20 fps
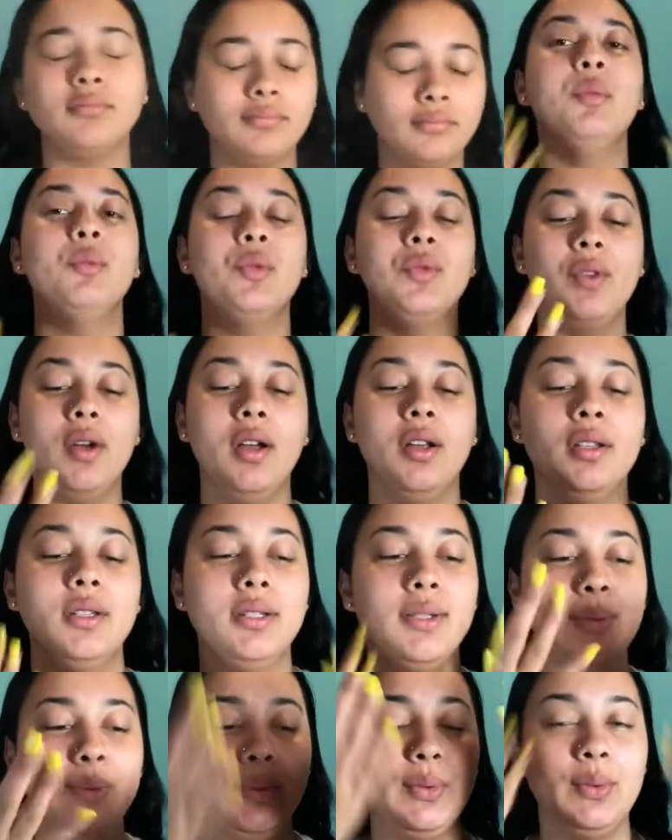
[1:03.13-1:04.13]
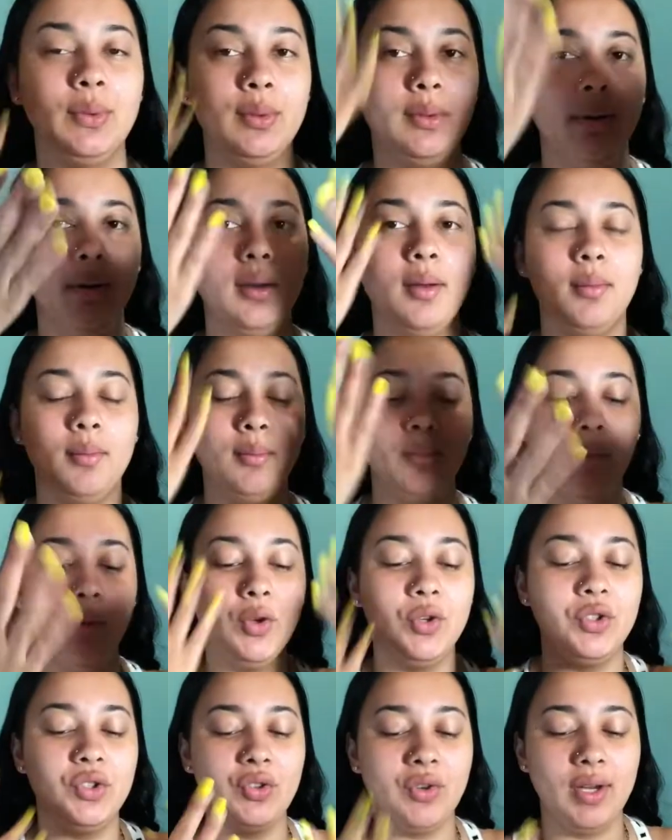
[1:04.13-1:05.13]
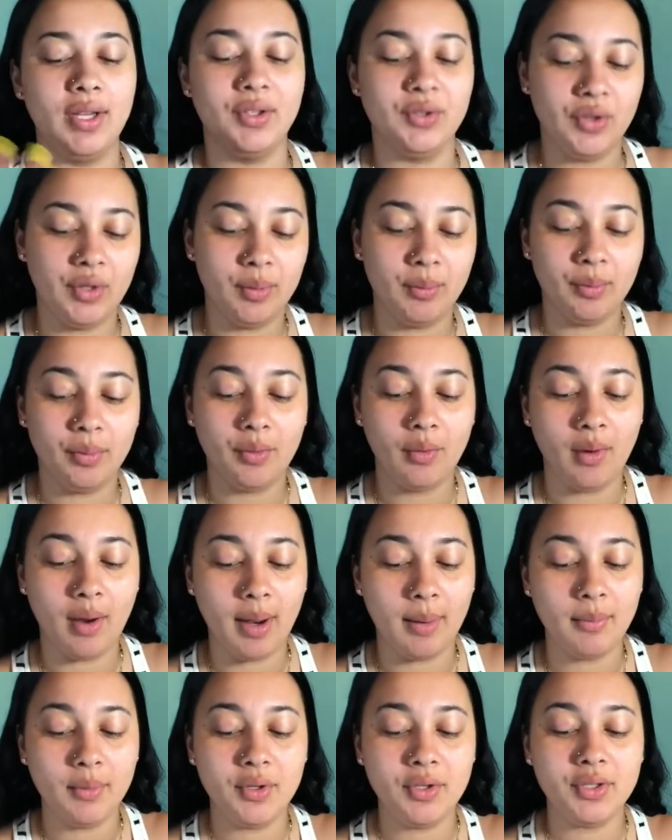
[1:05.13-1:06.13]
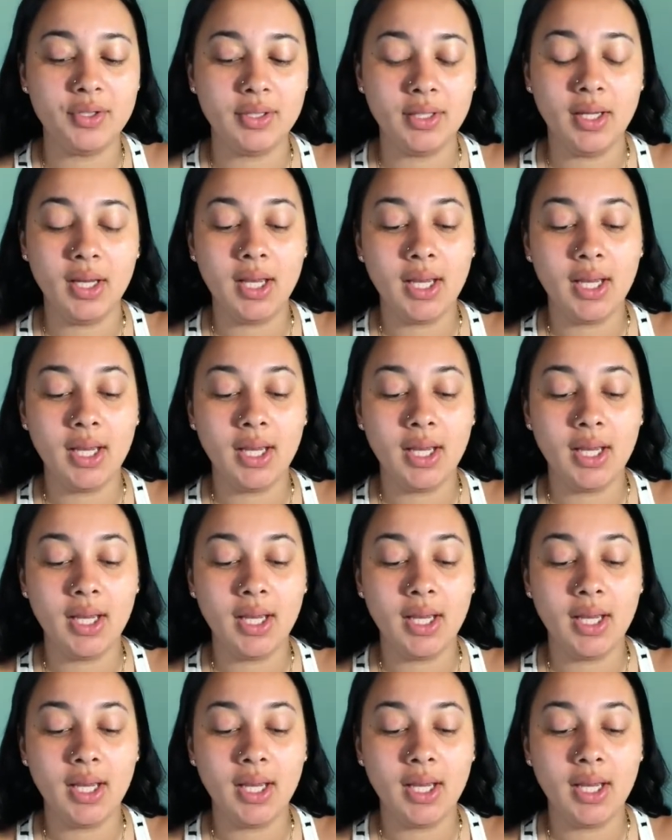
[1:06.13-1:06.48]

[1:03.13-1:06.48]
Move on to moisturizer and primers.